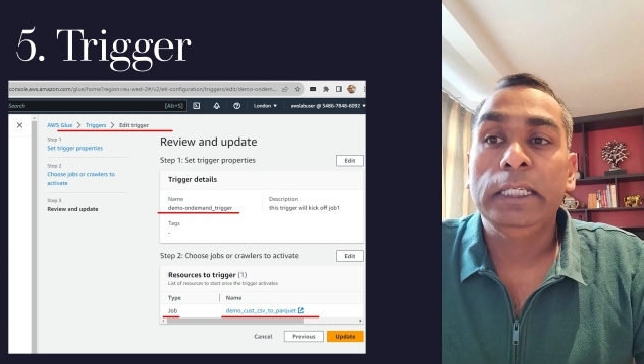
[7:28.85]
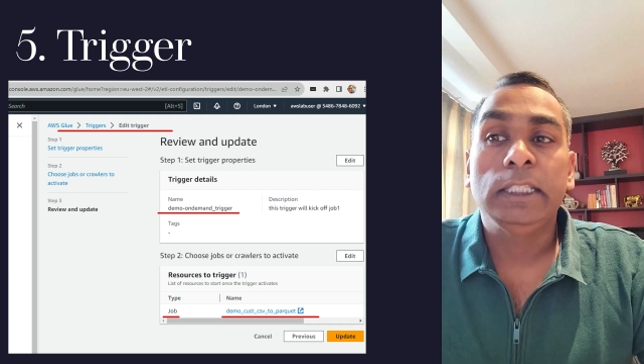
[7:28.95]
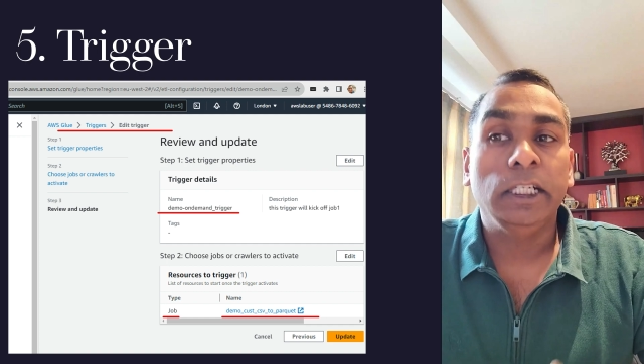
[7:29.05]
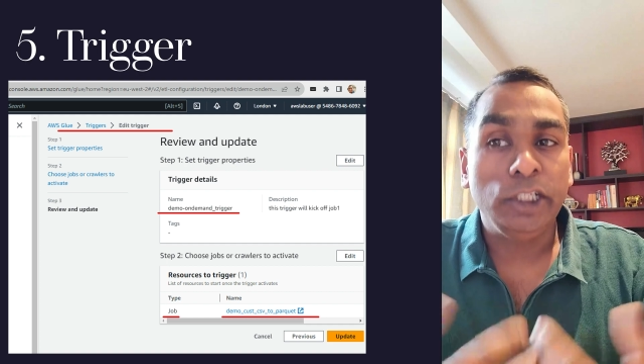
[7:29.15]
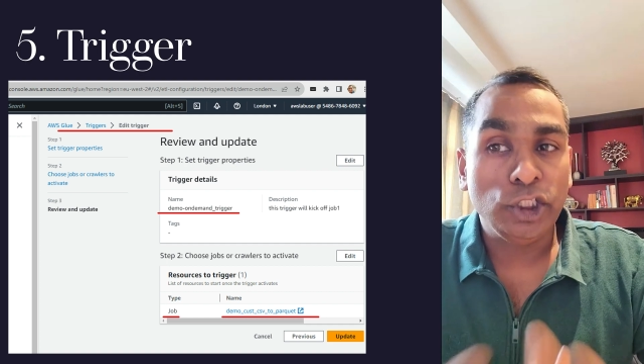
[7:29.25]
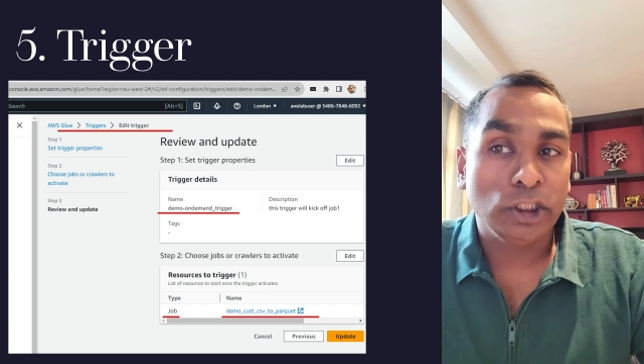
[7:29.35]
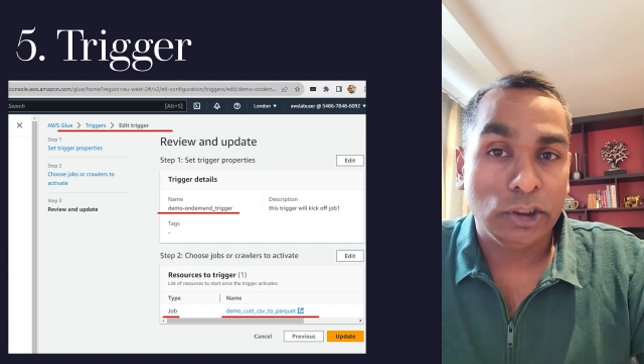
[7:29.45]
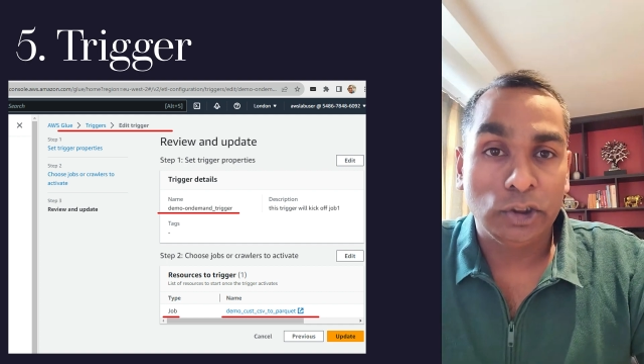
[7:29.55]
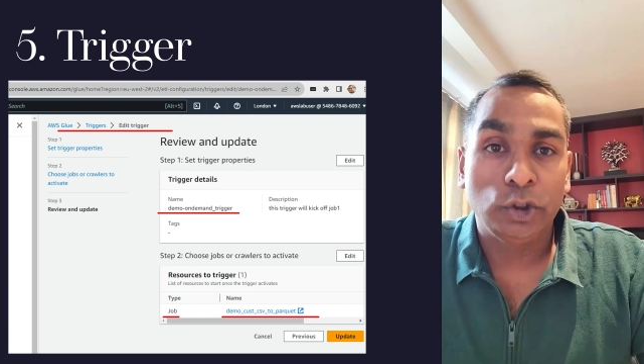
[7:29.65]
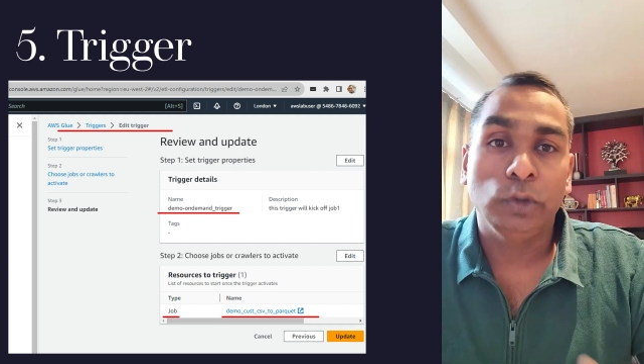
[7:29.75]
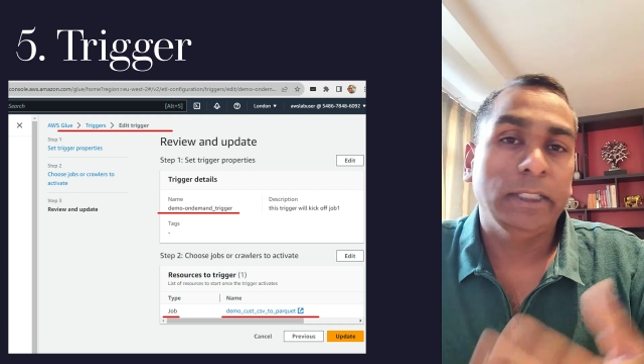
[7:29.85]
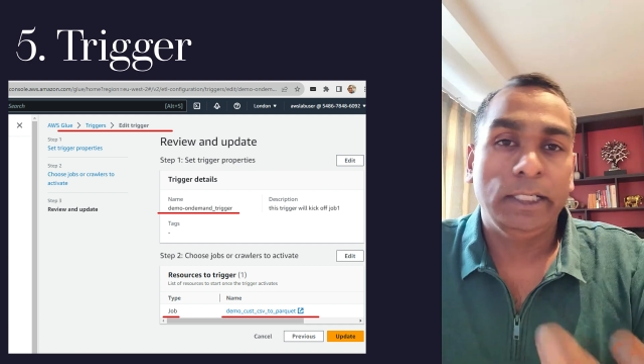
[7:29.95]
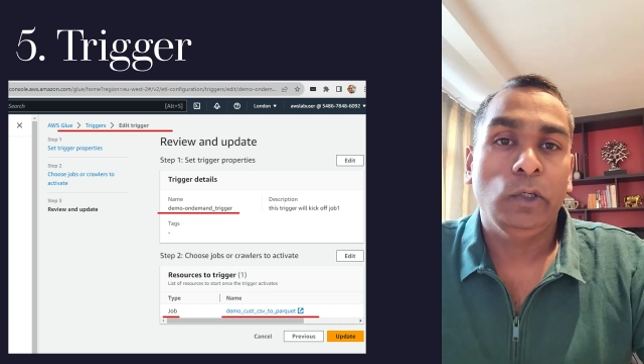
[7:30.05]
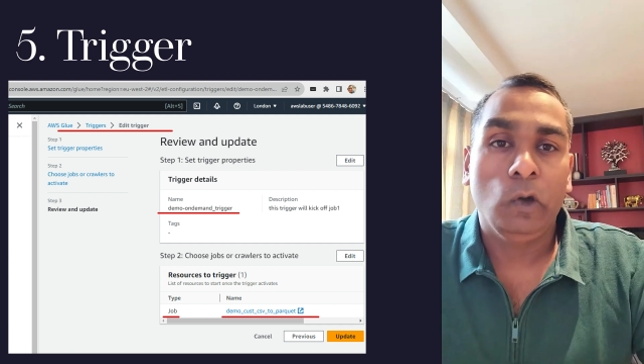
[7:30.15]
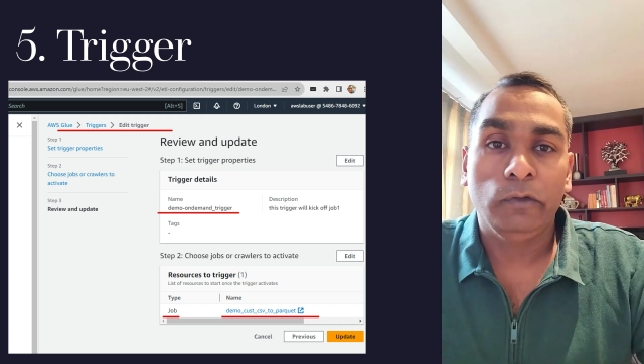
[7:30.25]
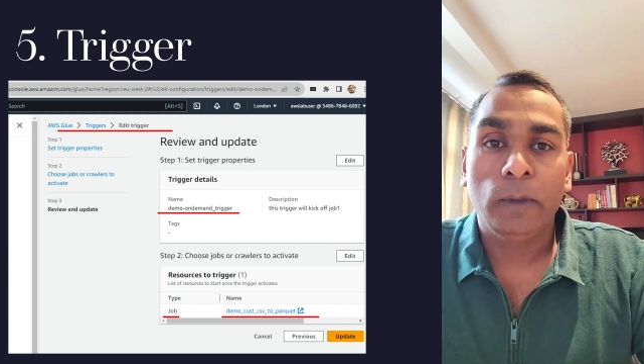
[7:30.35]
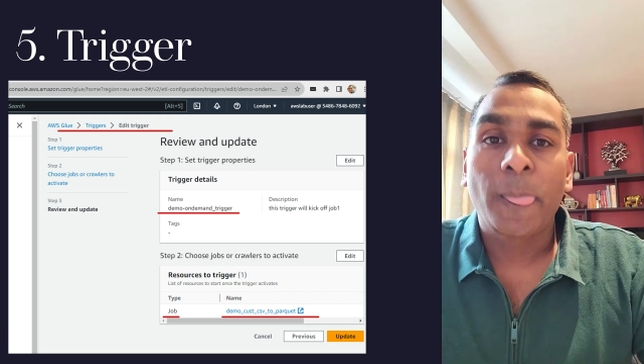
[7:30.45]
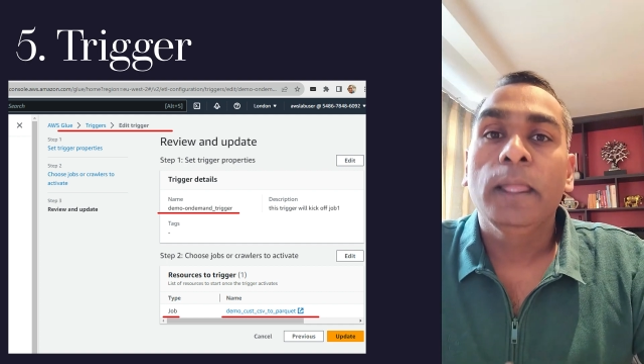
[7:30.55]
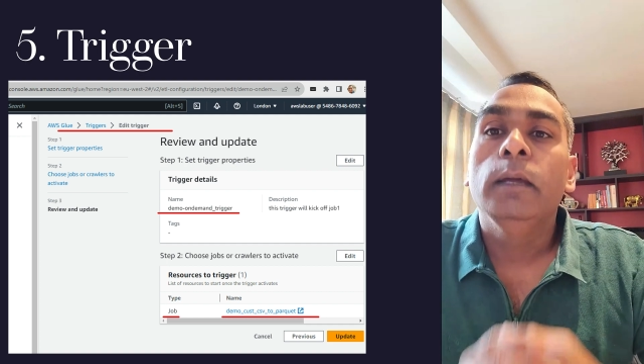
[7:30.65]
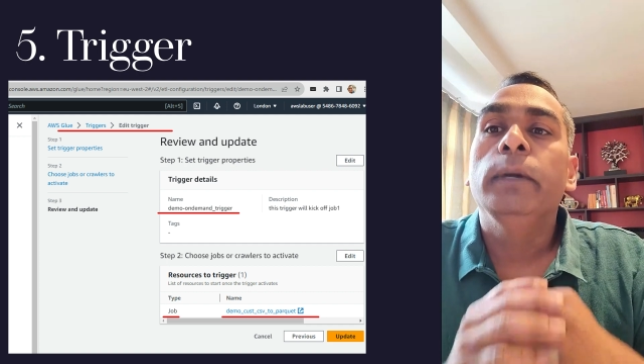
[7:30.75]
conditions to set it off,
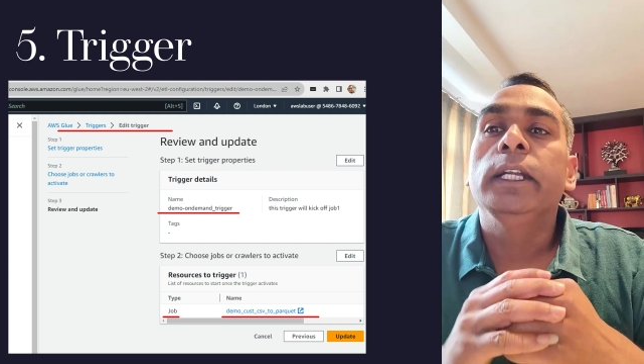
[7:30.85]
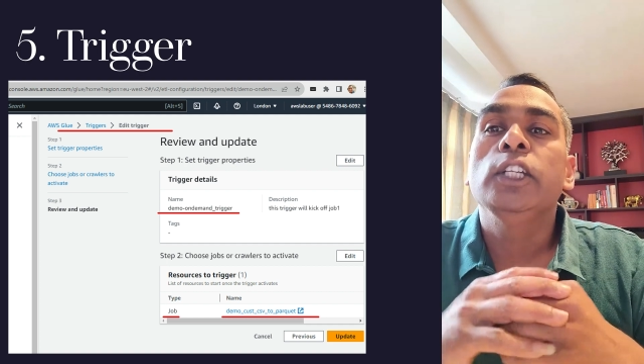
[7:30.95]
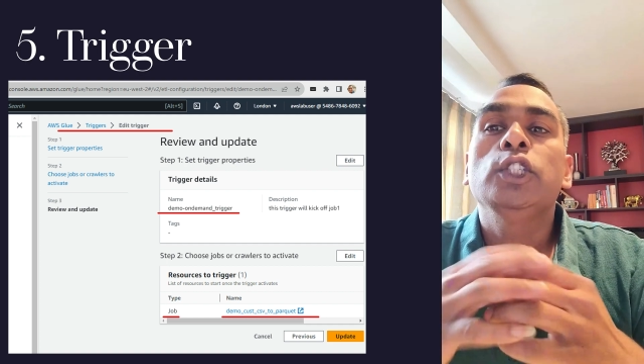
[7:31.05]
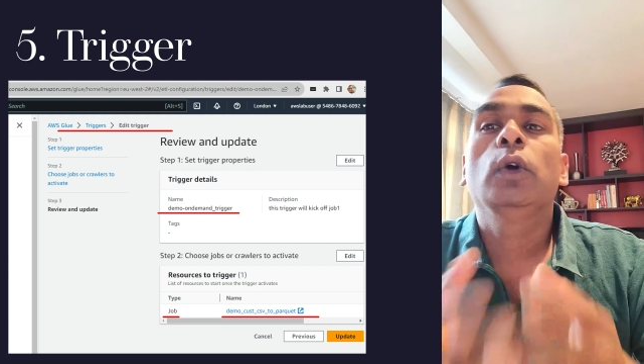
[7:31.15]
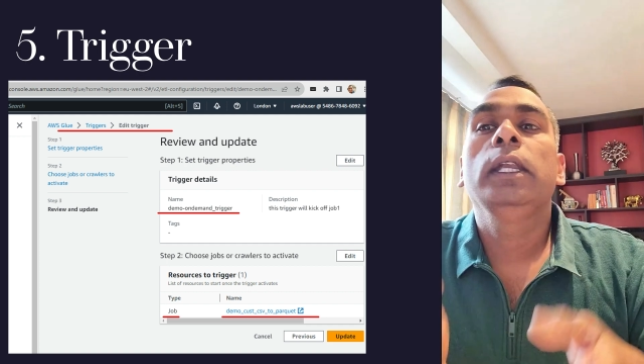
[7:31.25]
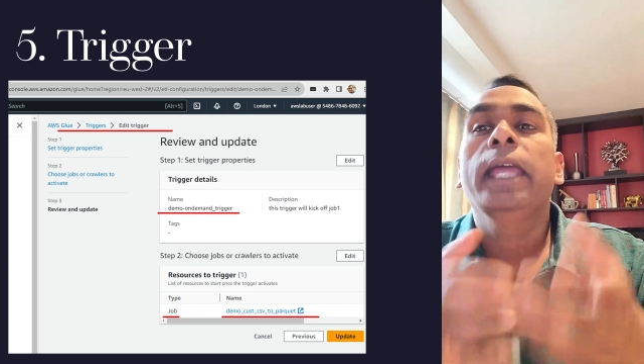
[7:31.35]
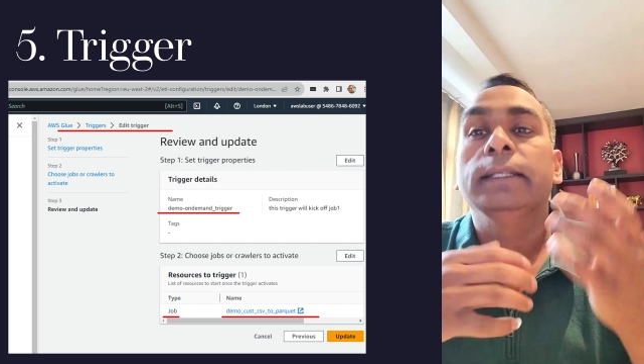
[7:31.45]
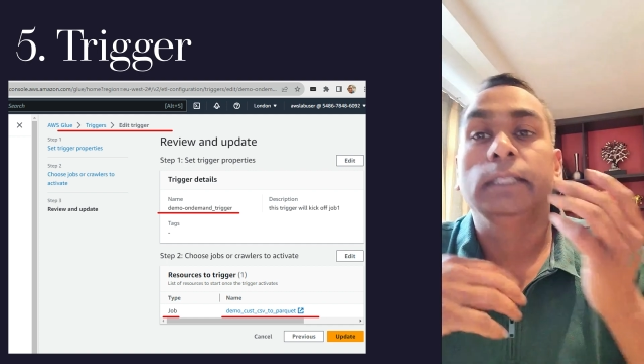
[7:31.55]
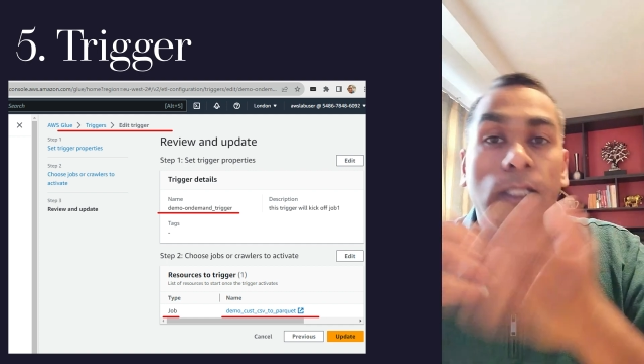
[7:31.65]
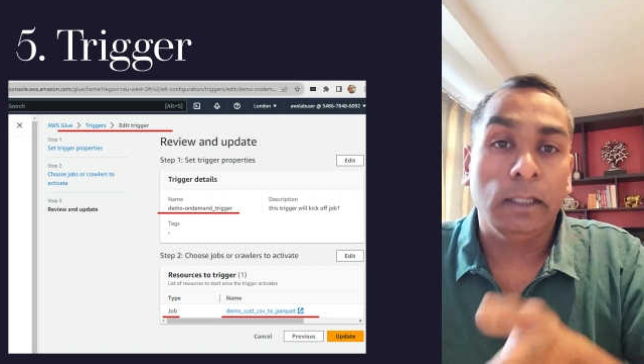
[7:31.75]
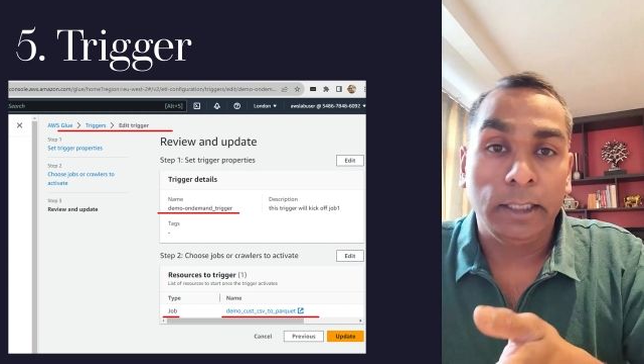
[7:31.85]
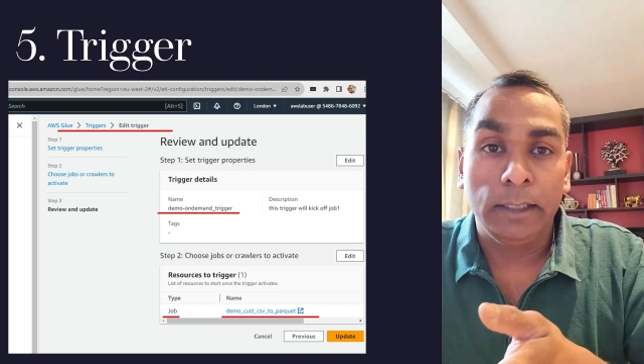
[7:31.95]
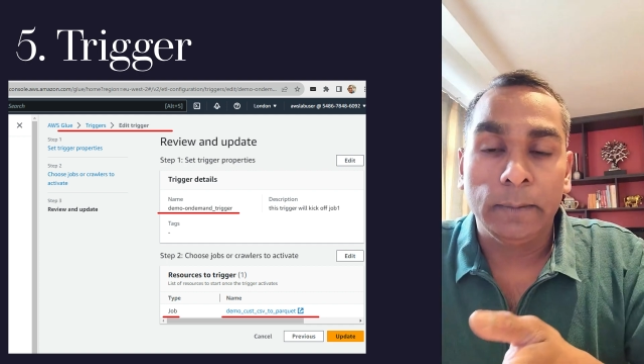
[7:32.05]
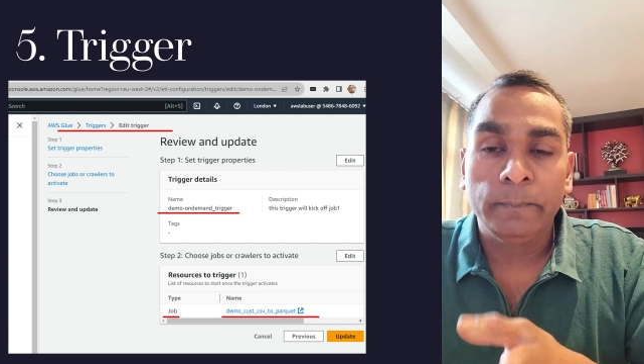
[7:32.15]
but it surely has a target.